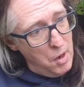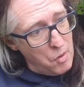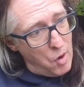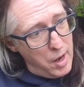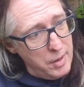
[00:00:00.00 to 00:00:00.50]

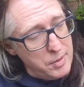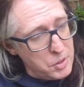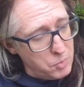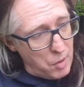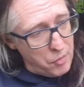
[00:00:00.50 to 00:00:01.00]
right? This
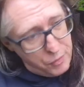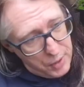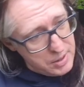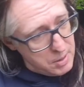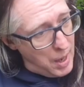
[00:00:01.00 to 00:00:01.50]
is one of the
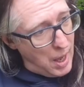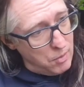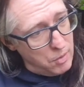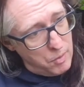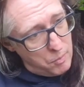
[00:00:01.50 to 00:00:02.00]
things about
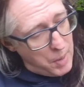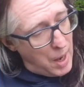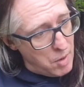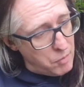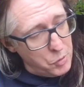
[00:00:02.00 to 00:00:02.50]

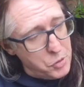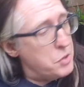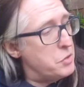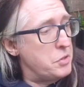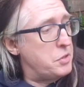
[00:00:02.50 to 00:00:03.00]

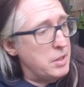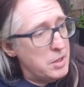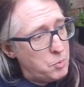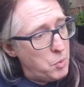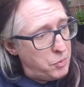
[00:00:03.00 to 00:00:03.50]
revolutions. You see
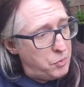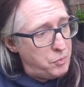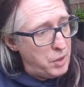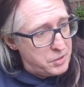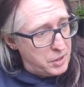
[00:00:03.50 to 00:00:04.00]
this with
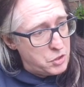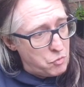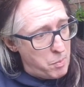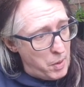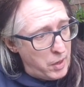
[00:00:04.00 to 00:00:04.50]
Extinction
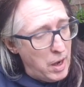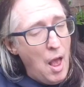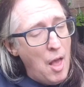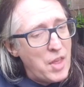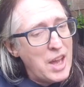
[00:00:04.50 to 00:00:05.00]
Rebellion.
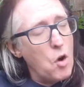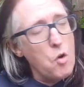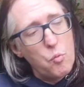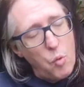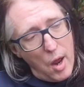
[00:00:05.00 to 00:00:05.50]
They
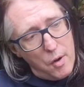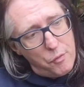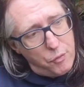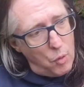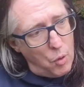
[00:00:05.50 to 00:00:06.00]
don't run
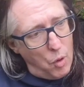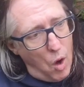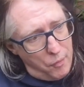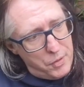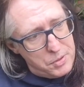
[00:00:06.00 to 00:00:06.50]
for
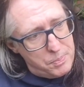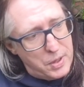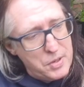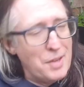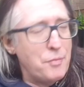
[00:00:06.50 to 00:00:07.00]
office,
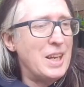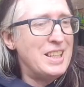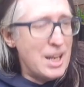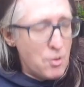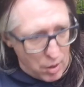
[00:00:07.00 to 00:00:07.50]
because if they
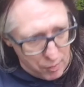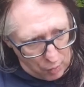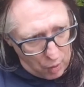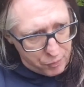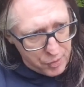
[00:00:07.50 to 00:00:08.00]
did run for
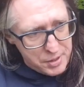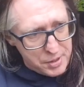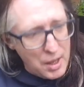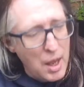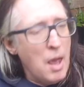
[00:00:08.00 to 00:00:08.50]

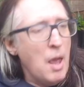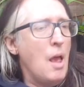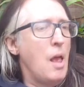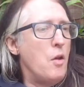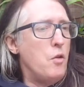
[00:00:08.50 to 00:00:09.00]
office,
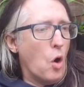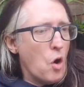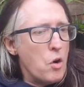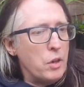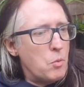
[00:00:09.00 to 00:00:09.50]
not
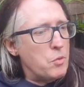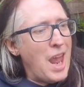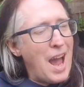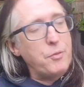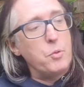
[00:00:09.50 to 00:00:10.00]
only would they
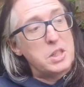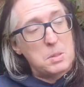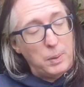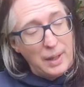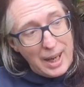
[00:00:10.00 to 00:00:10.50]
have to
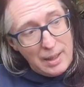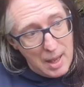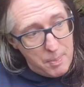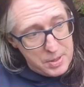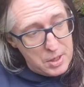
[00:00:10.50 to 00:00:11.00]
explain
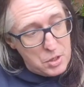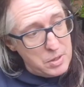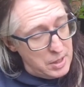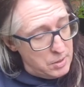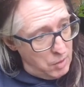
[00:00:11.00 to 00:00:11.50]
their
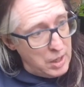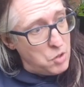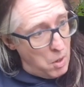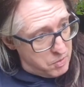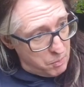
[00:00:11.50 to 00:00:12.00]
positions in
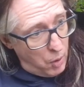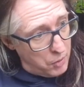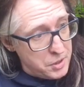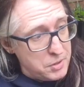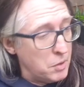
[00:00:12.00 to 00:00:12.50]
terms of
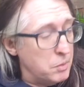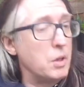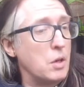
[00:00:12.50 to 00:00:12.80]
policy. So,